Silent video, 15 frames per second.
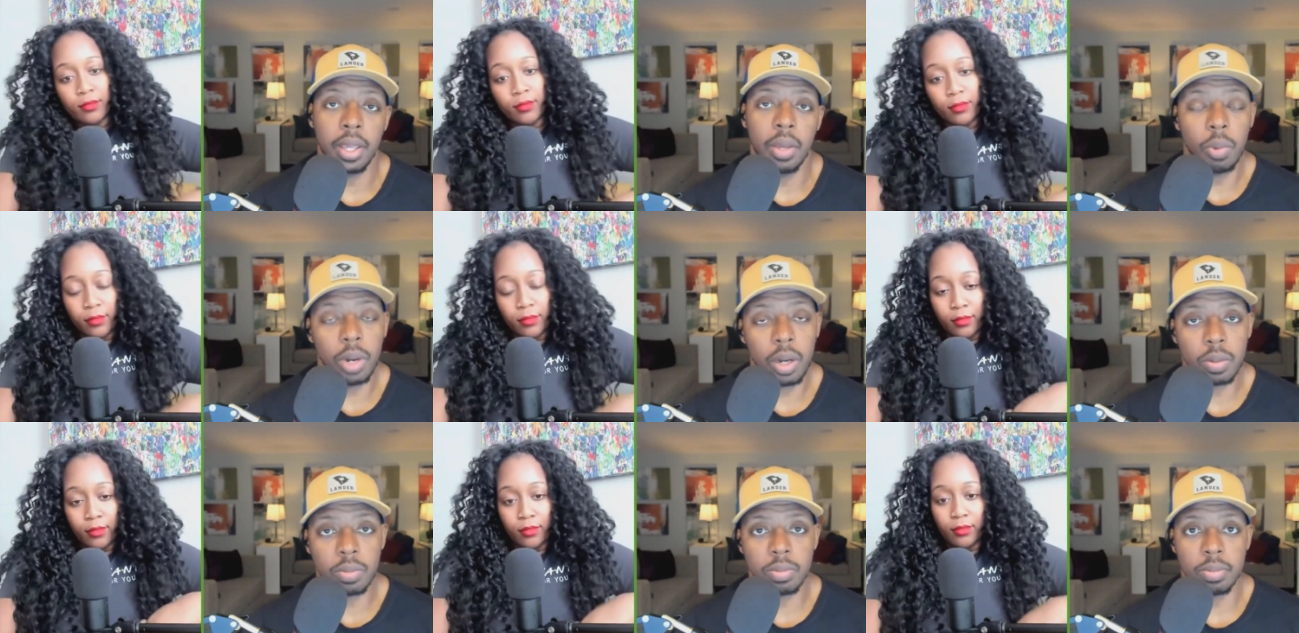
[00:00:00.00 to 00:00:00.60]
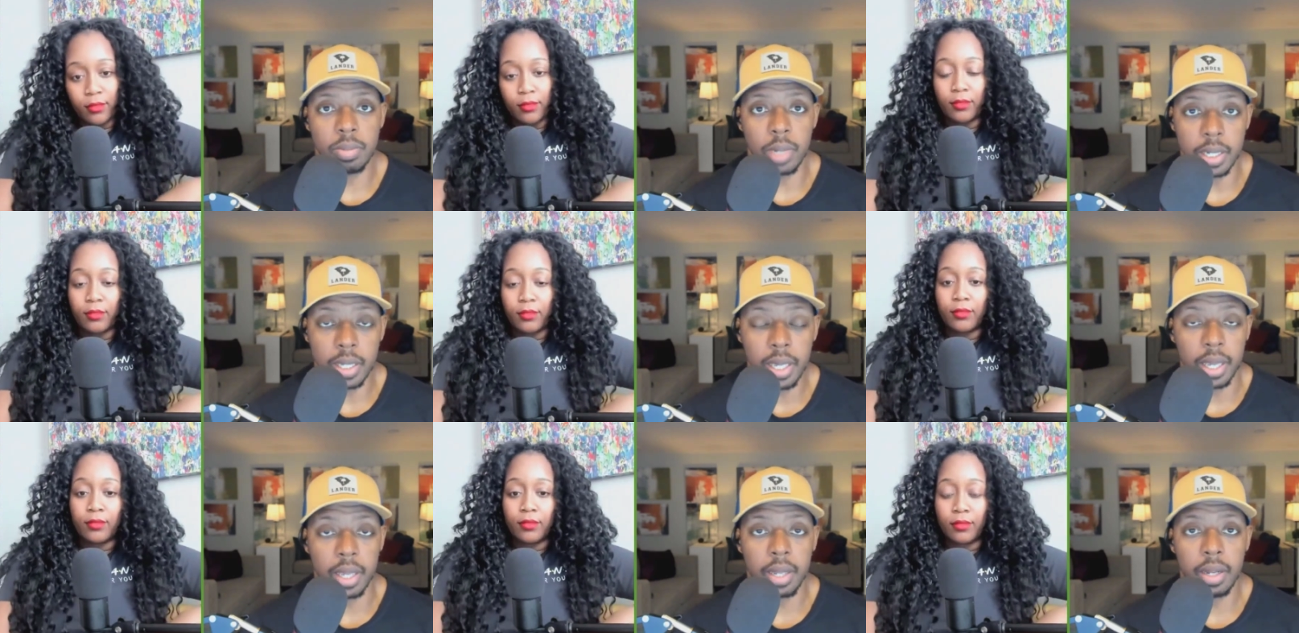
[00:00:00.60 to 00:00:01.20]
Speaker 1: well,
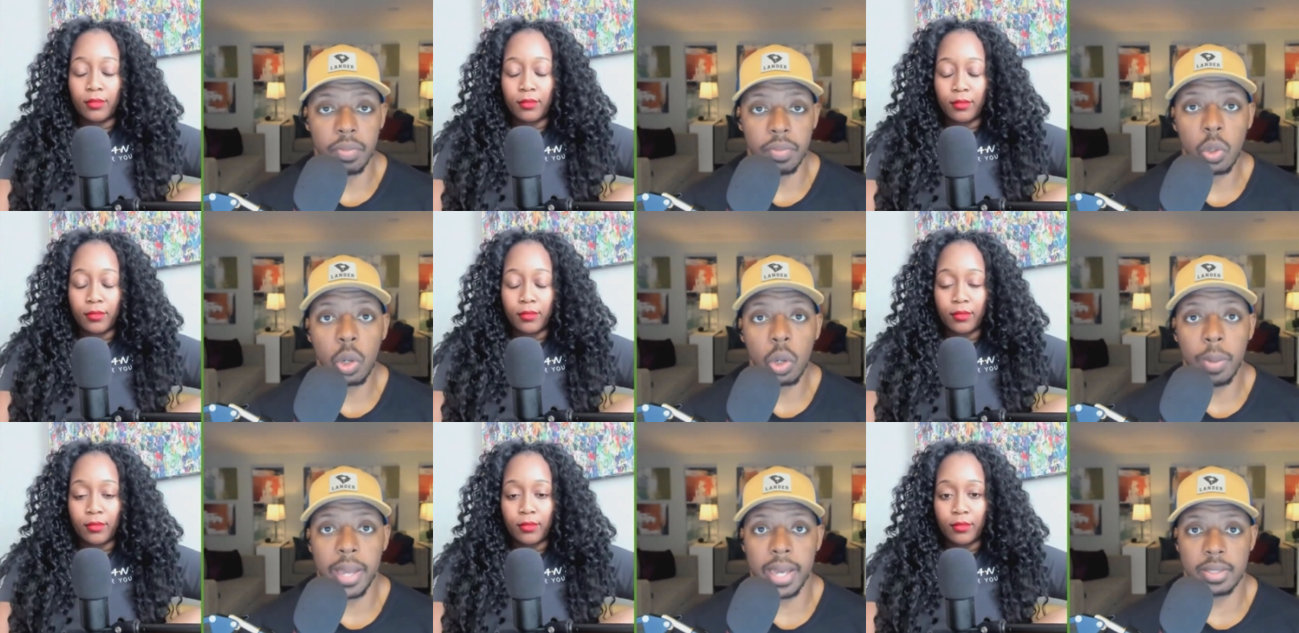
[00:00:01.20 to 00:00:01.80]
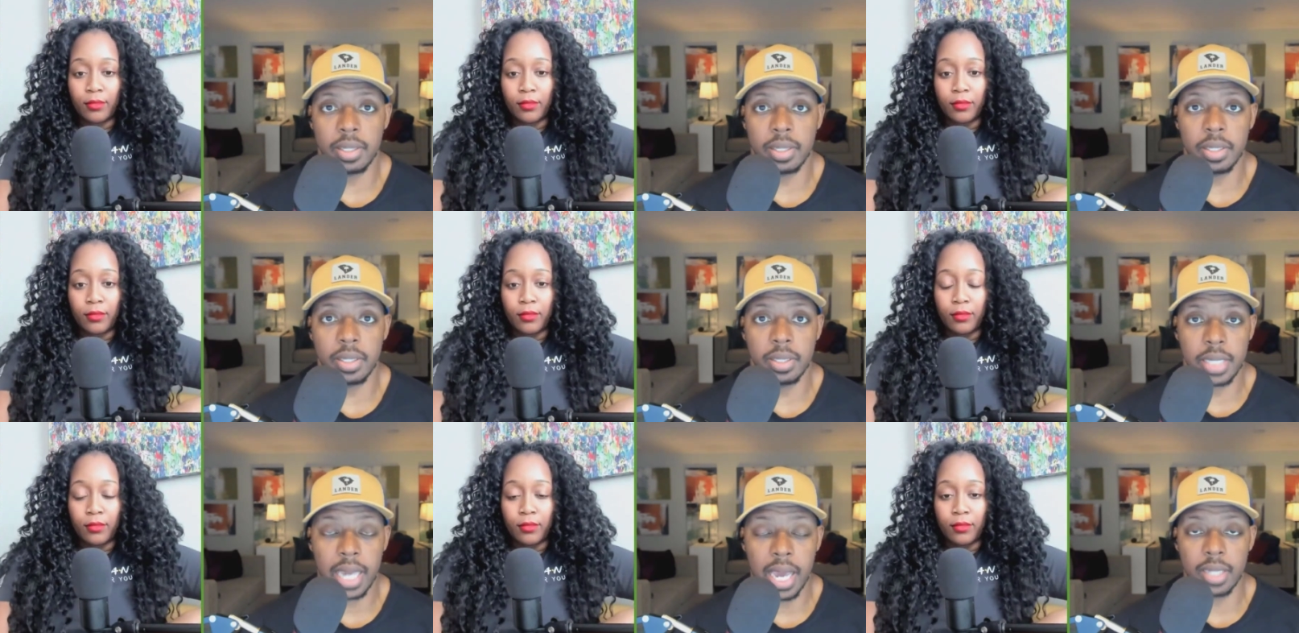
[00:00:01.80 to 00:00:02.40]
again, if you go back to
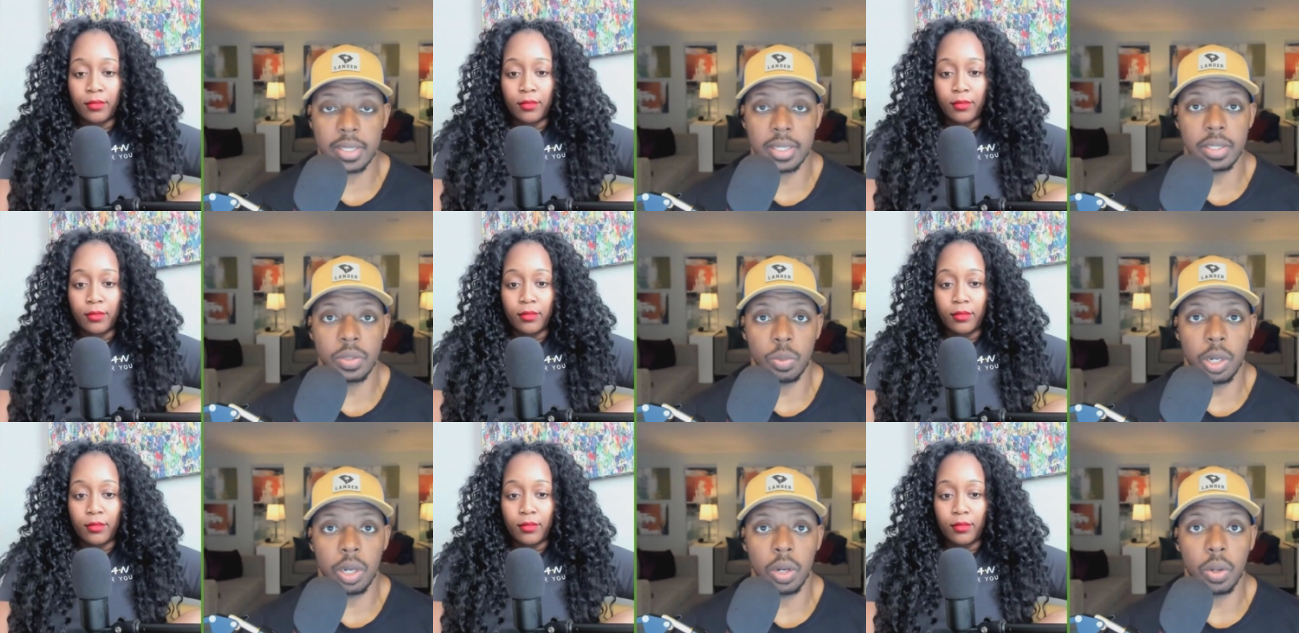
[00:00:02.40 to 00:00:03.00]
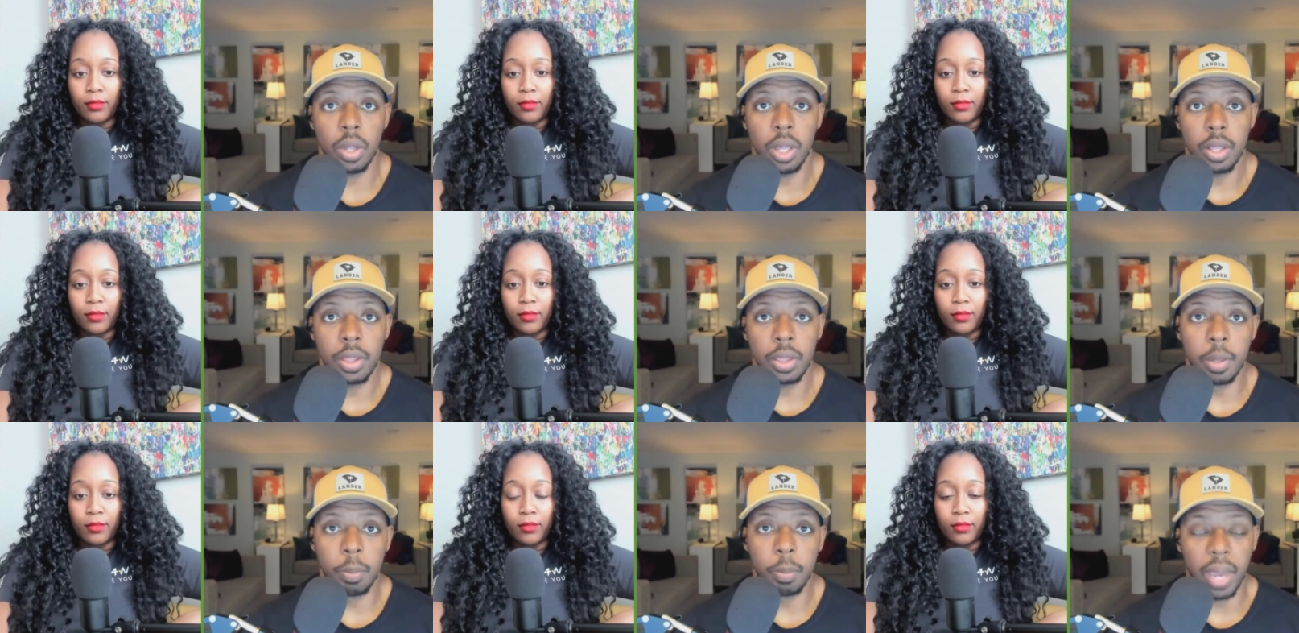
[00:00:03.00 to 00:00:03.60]
taxes, well,
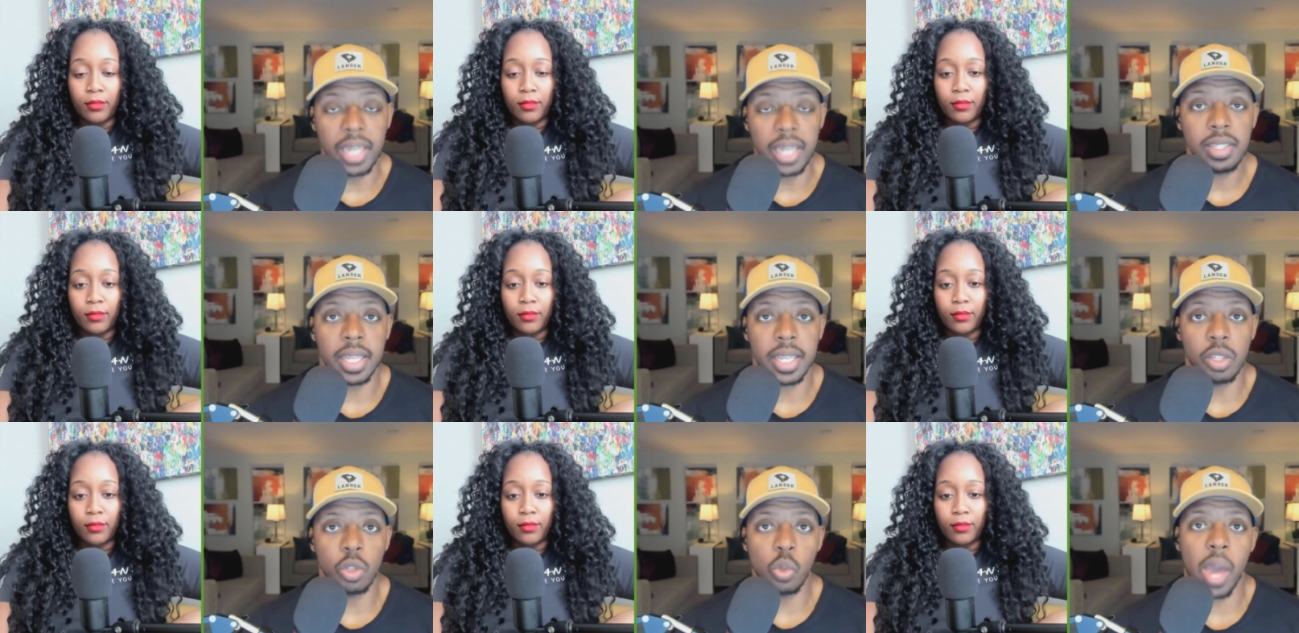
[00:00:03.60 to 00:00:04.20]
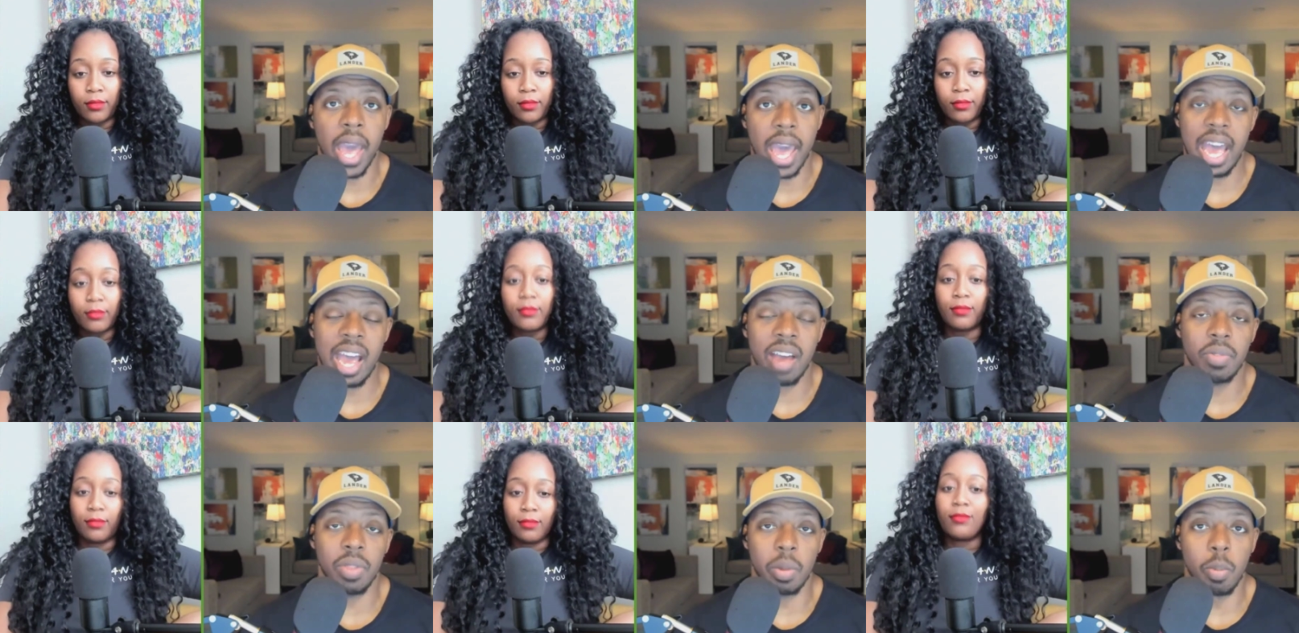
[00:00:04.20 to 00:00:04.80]
the bank that you
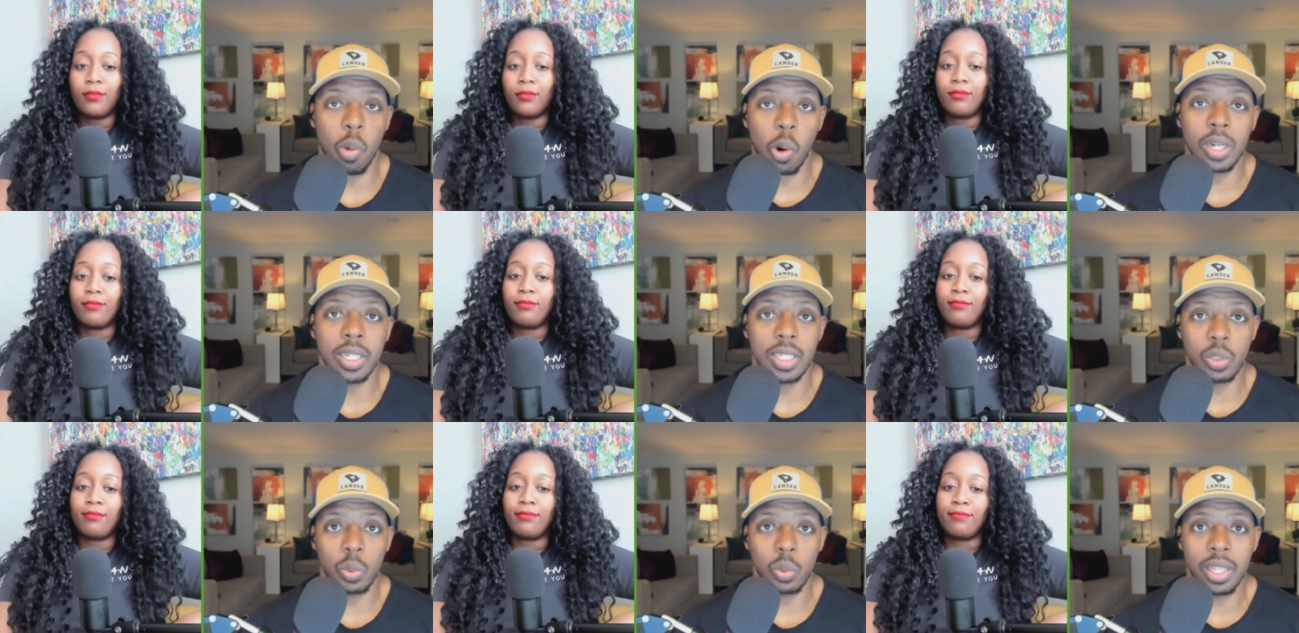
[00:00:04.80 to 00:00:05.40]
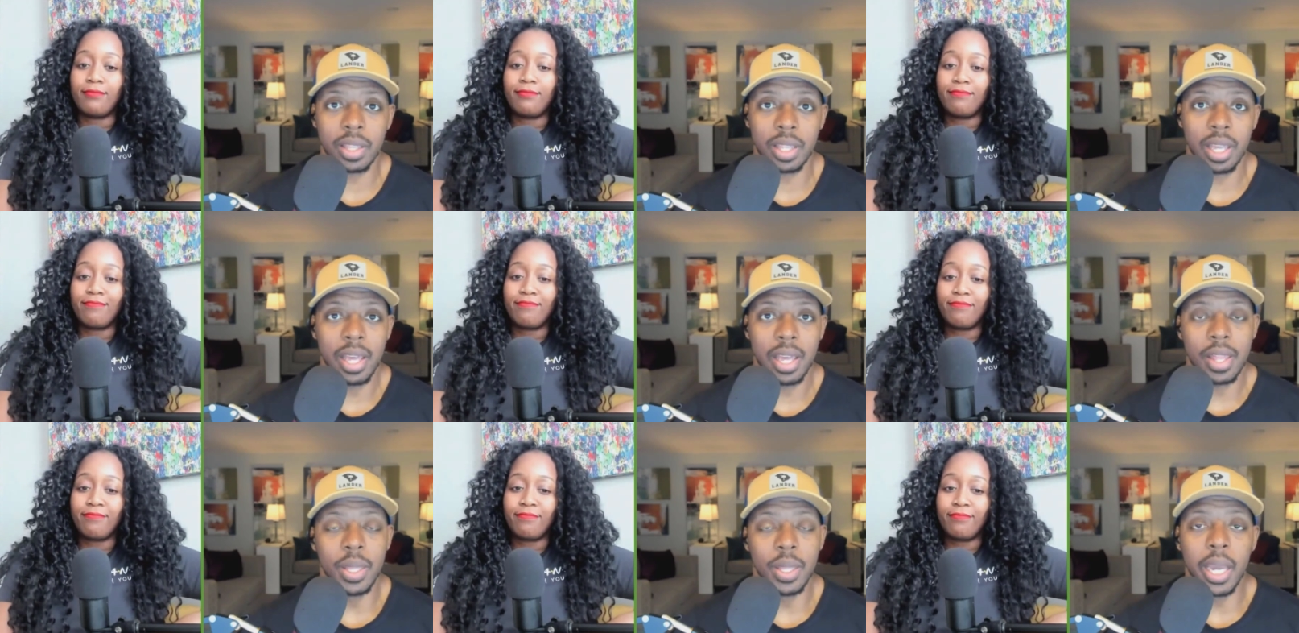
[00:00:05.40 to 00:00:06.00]
have the mortgage with,
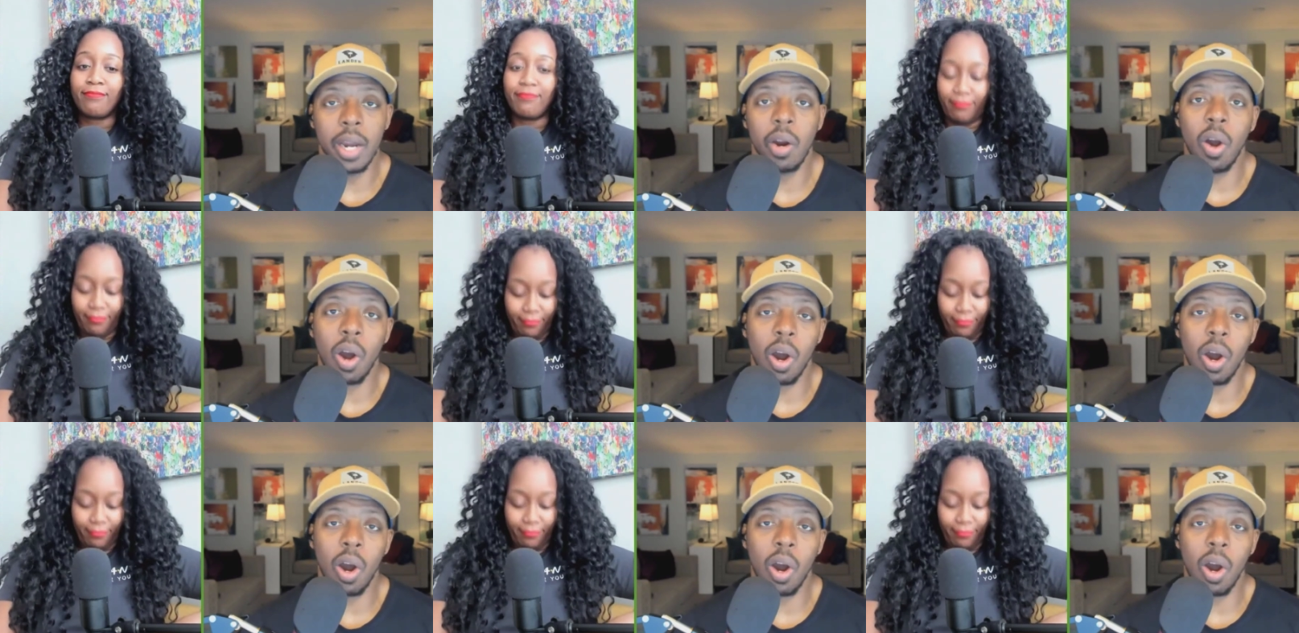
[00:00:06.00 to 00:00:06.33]
they're mm-hmm.